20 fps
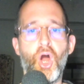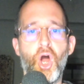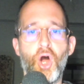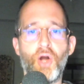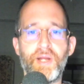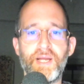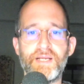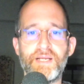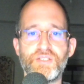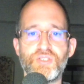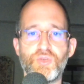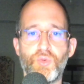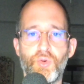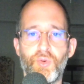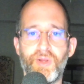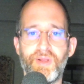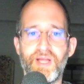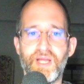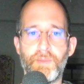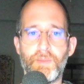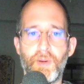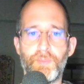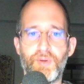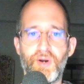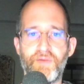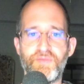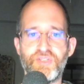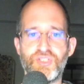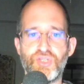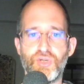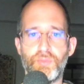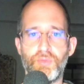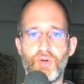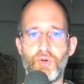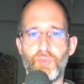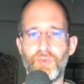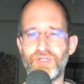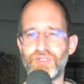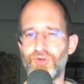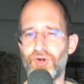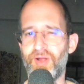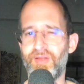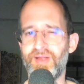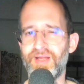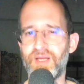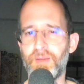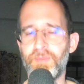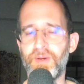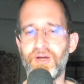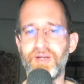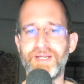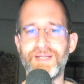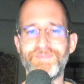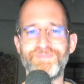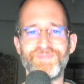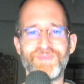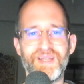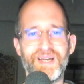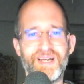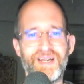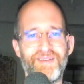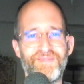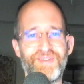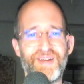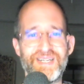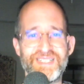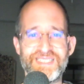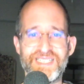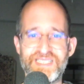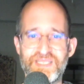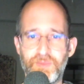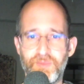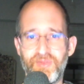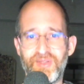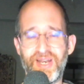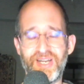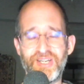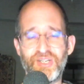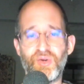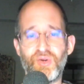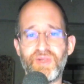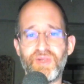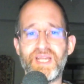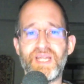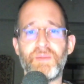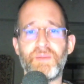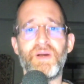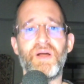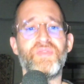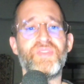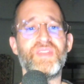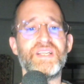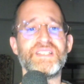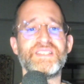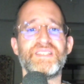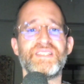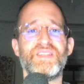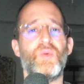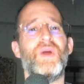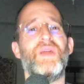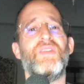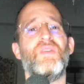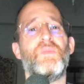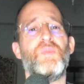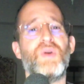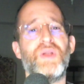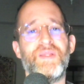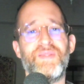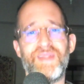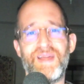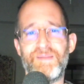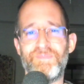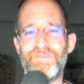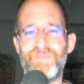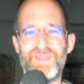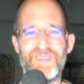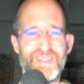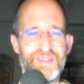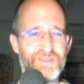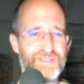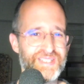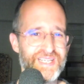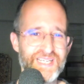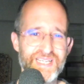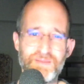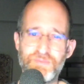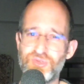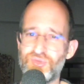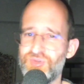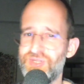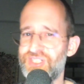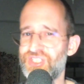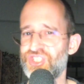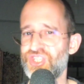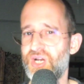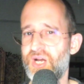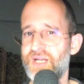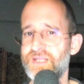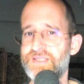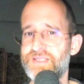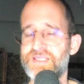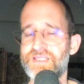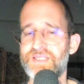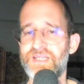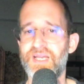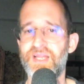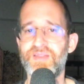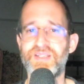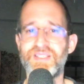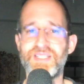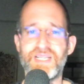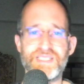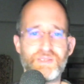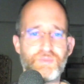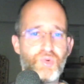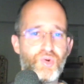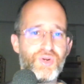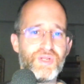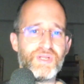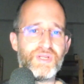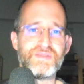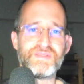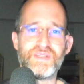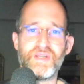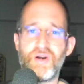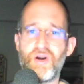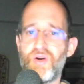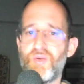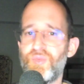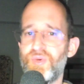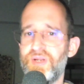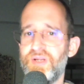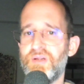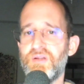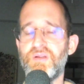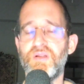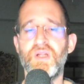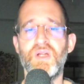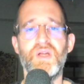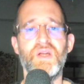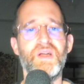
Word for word: Okay, so what do I like about ProfitTurbo and what don't I like about it? Uh, if I had to say something that I don't like about this, the way they're putting that those income screenshots and the testimonials that aren't real,